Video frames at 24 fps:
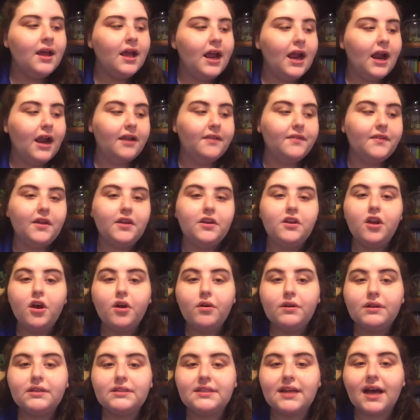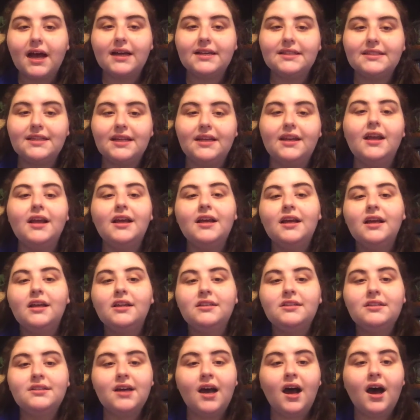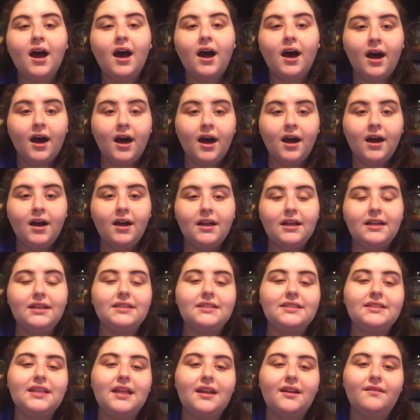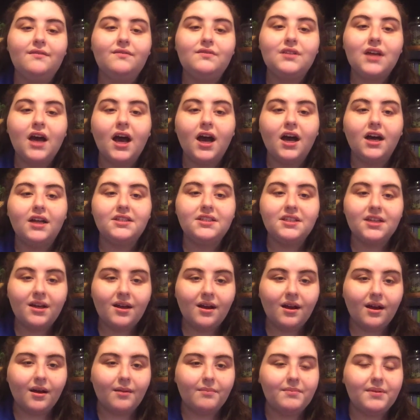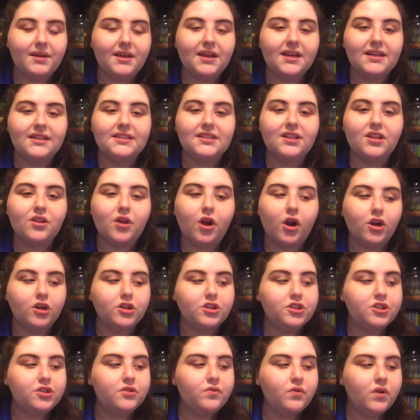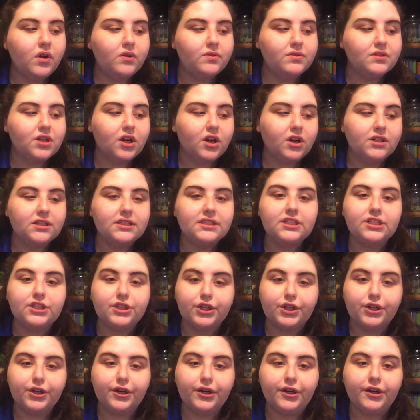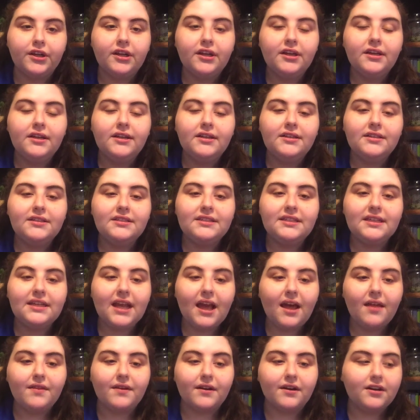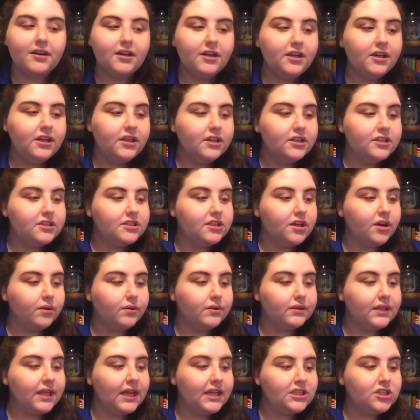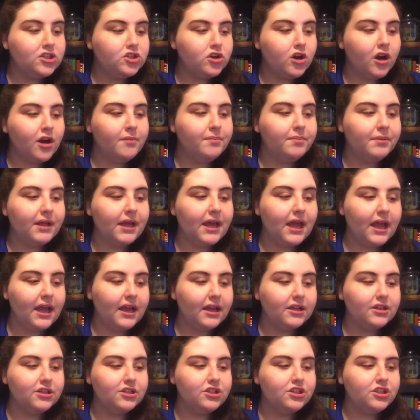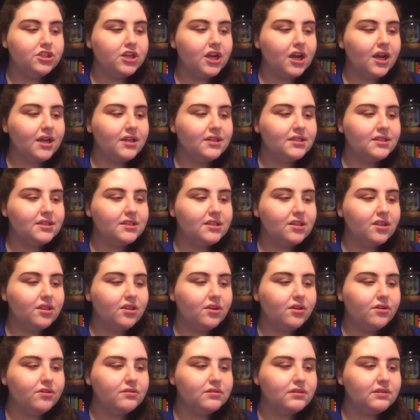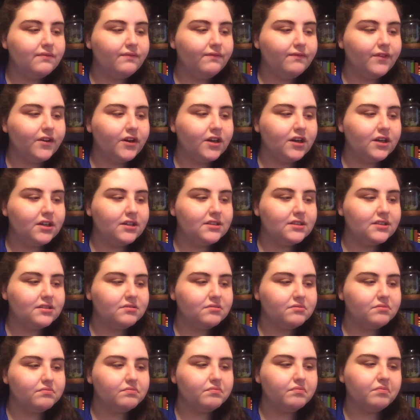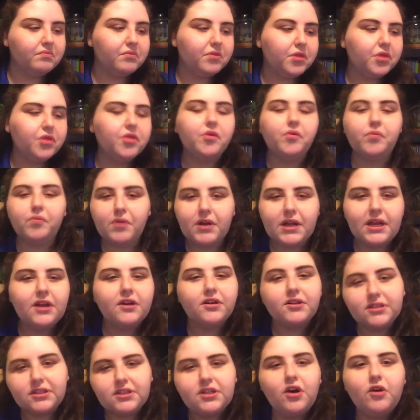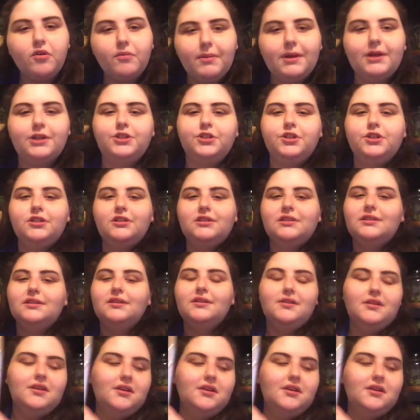And then notice I said ta instead of ta-ta because our 2 notes are slurred together. So let's try playing just those first 3 or so measures.